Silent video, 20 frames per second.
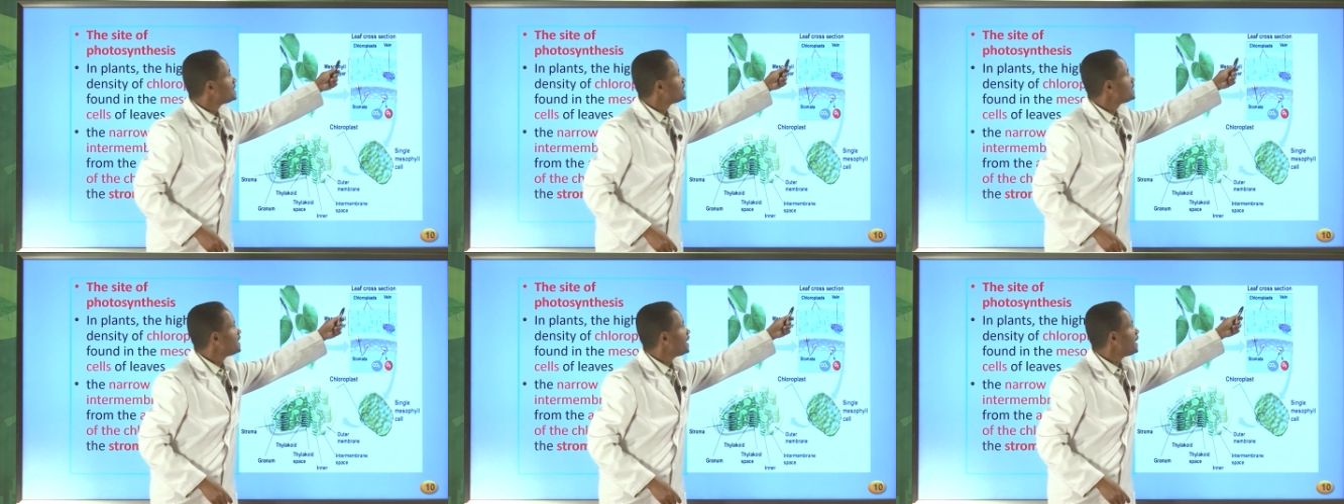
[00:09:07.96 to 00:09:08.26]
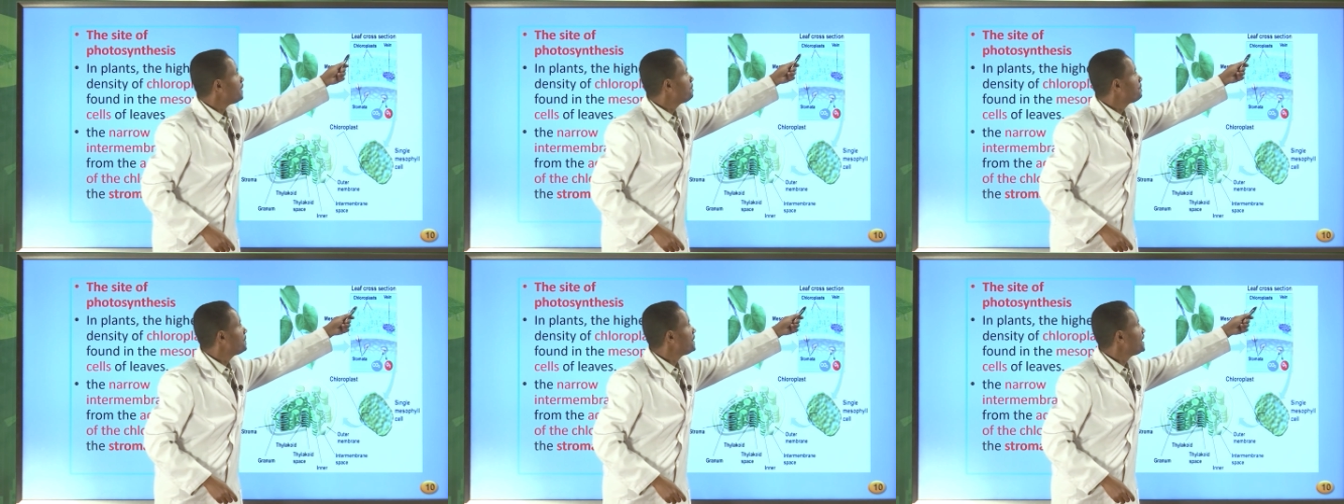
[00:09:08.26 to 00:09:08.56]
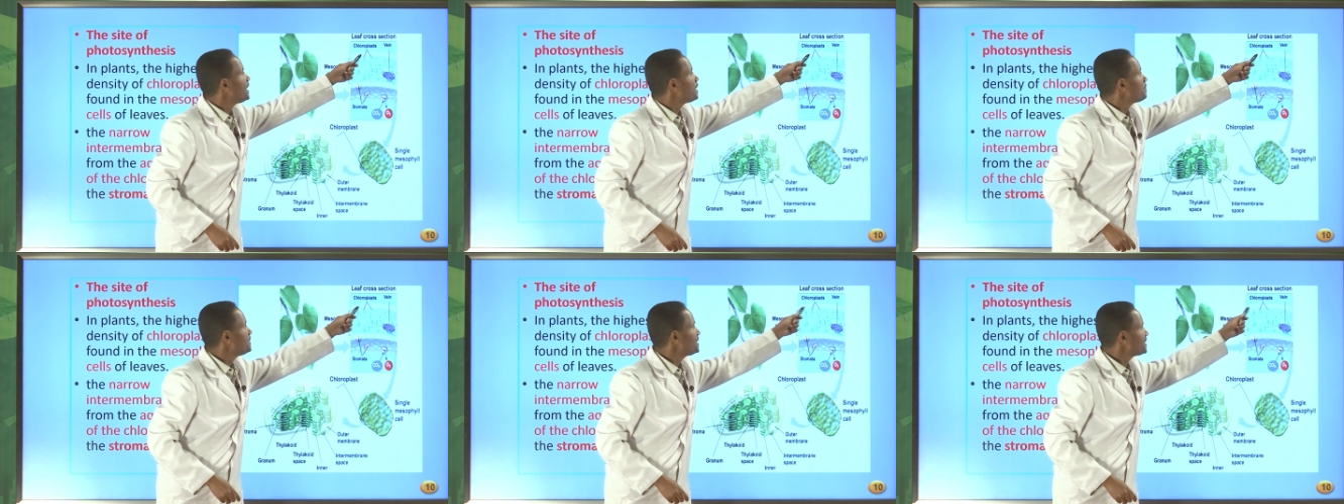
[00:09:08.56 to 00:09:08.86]
the
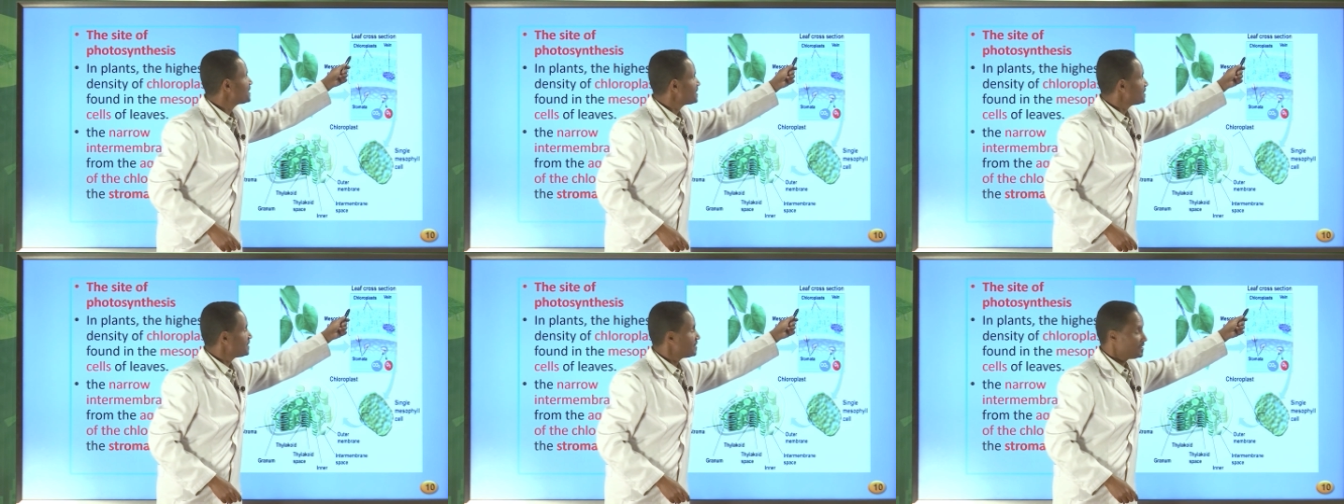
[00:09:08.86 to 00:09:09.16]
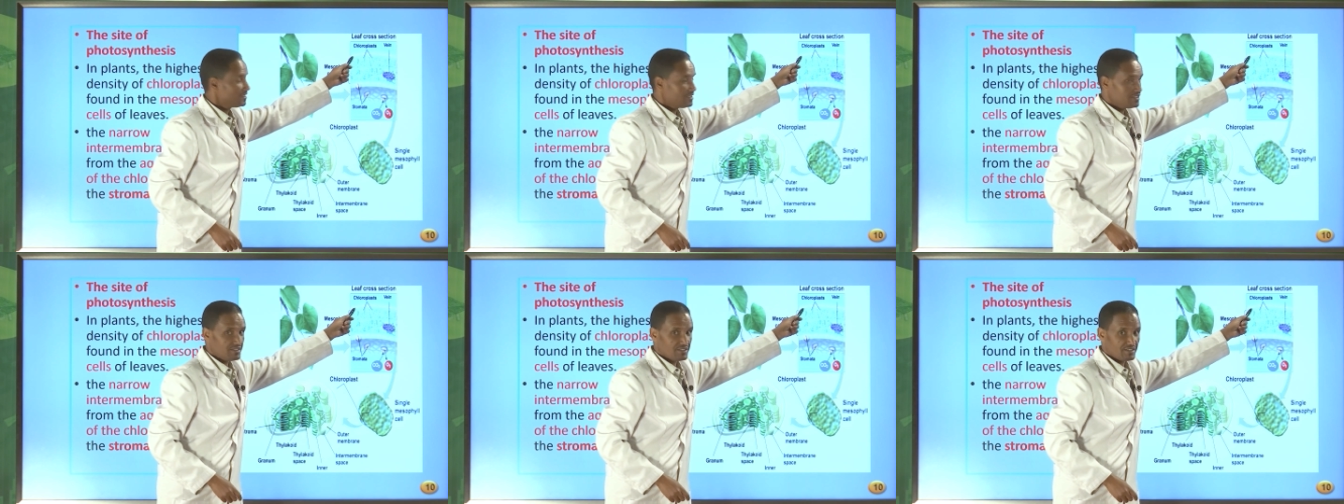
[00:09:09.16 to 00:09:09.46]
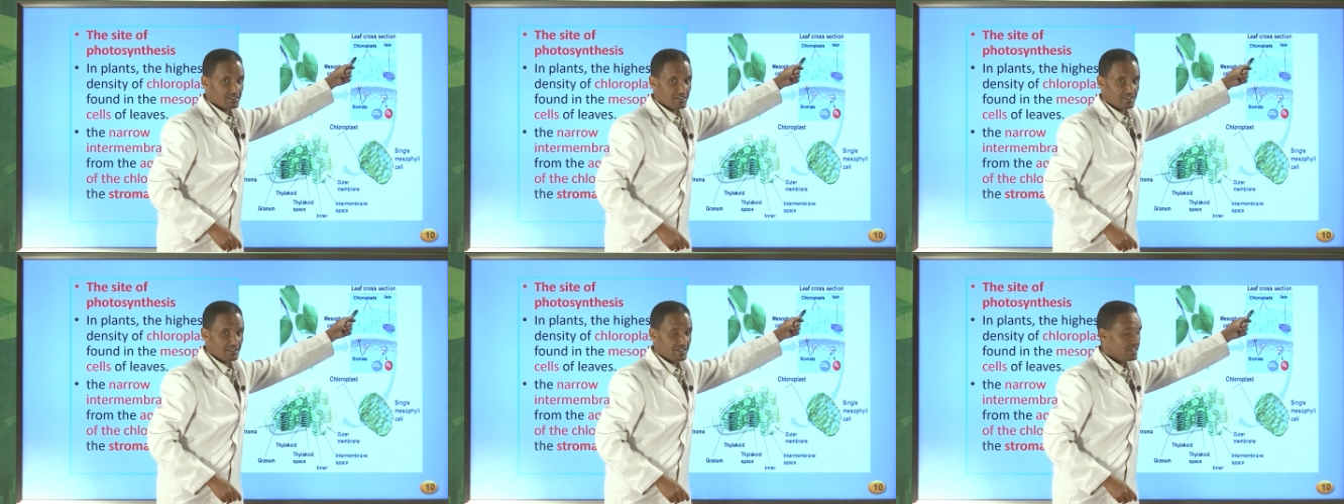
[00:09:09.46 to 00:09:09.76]
epidermis,
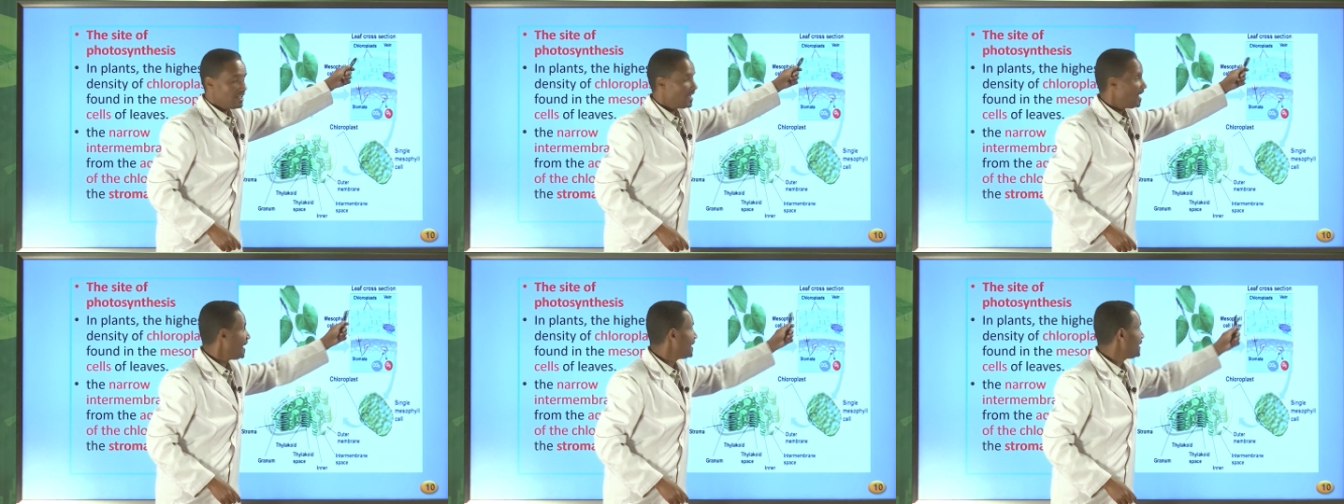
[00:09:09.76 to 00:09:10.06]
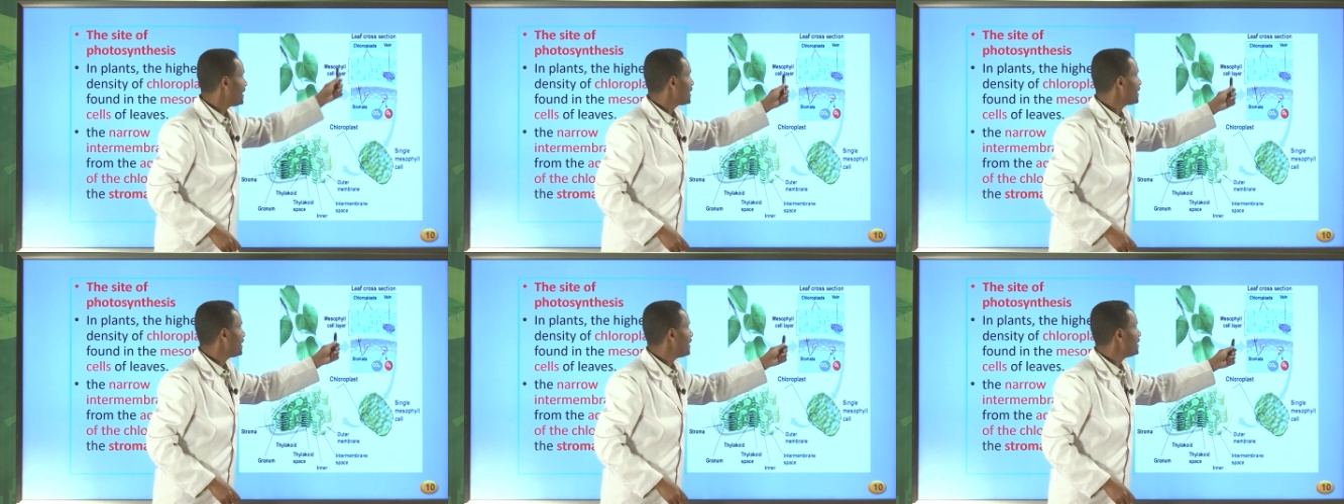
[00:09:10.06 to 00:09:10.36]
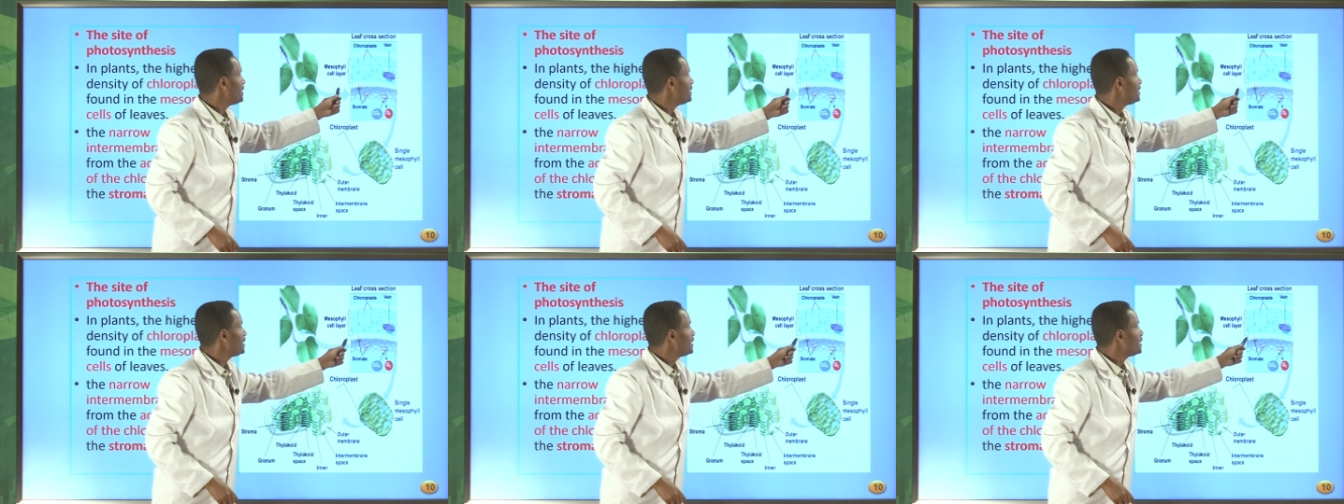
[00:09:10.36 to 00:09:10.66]
and
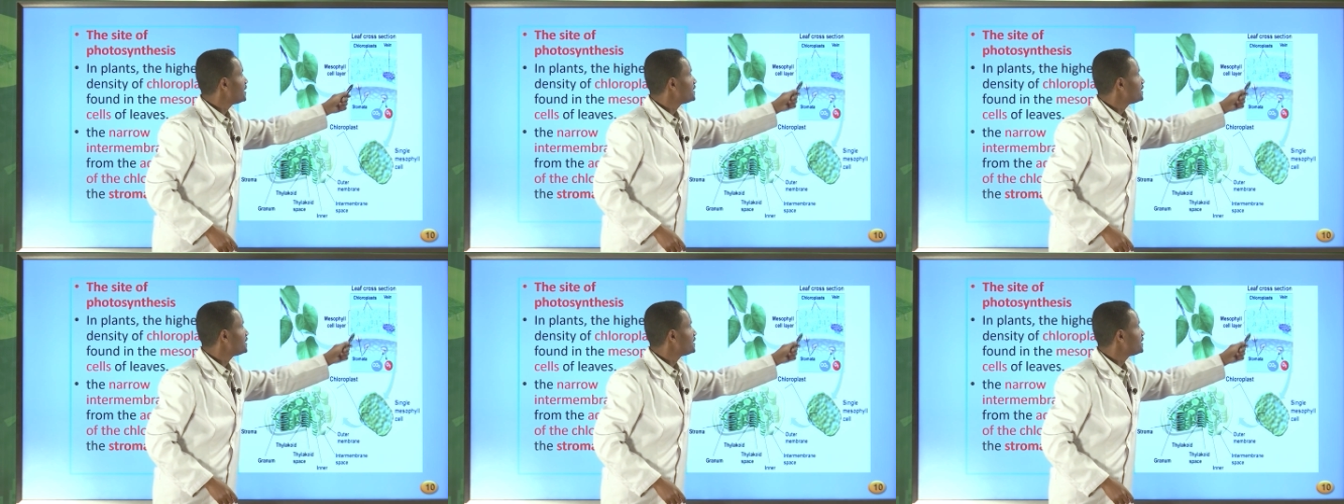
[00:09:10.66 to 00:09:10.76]
again